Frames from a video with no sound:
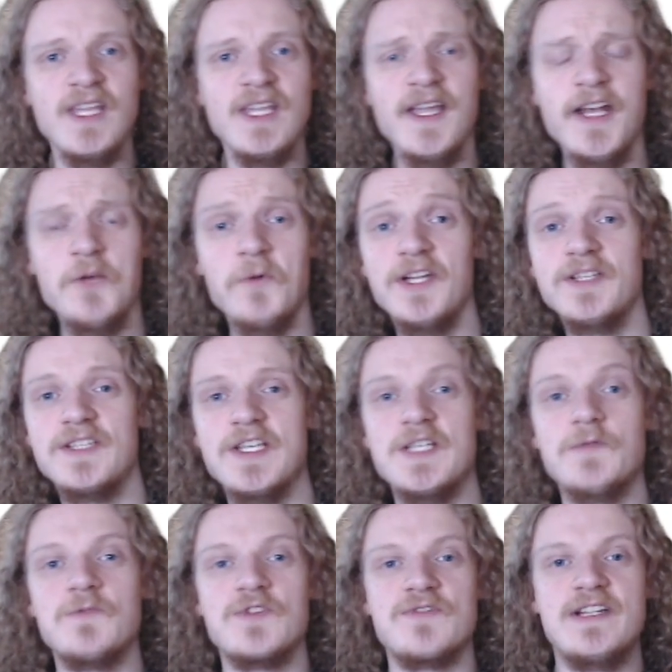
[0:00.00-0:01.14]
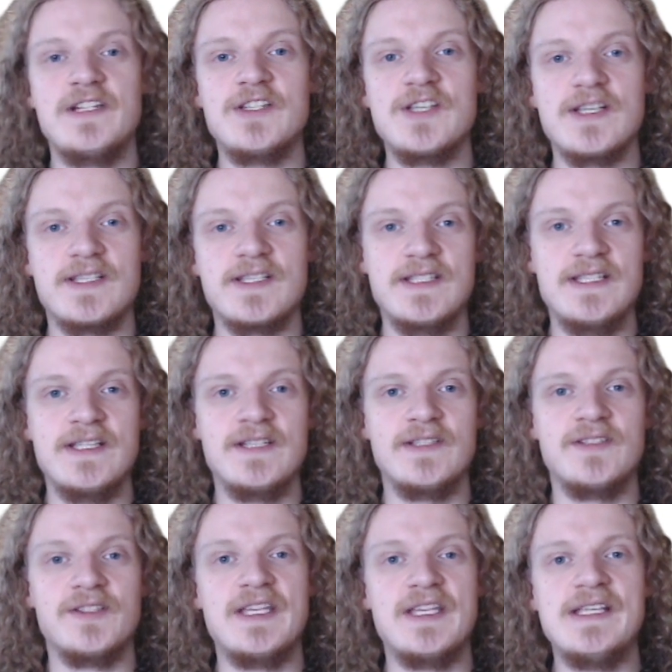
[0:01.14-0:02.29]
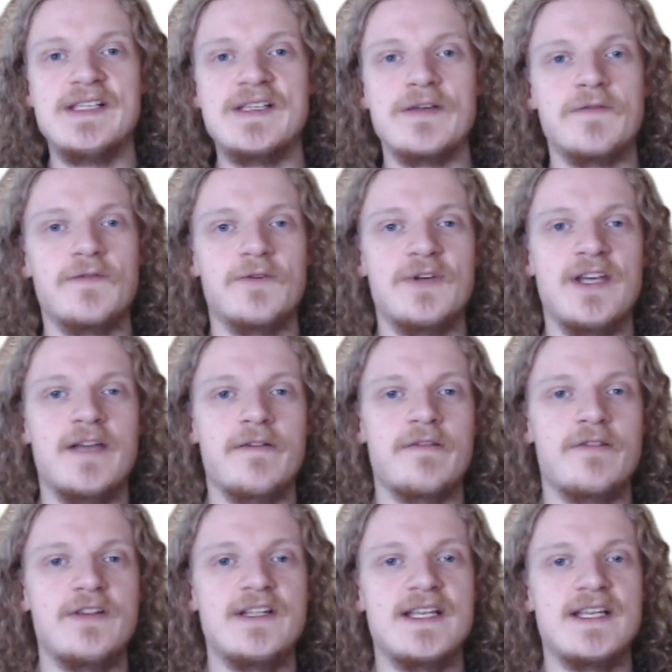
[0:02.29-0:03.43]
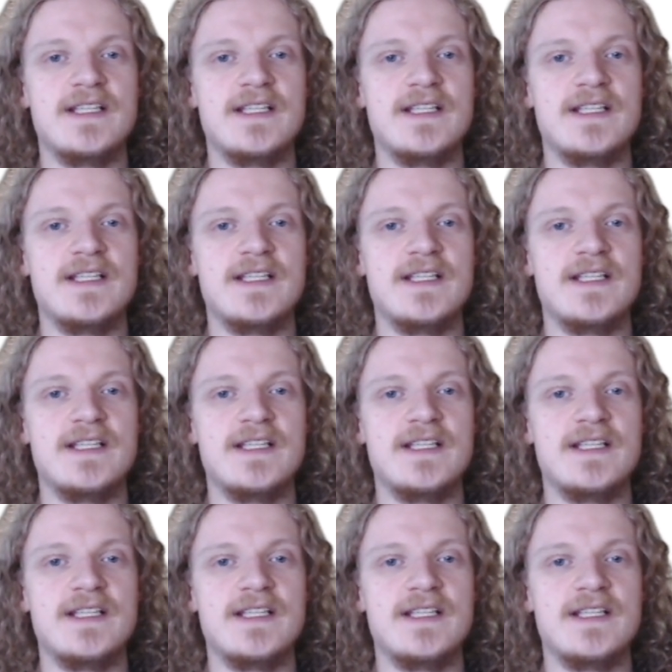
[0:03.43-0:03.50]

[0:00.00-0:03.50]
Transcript: Anyway, this was really just the teaser for the F3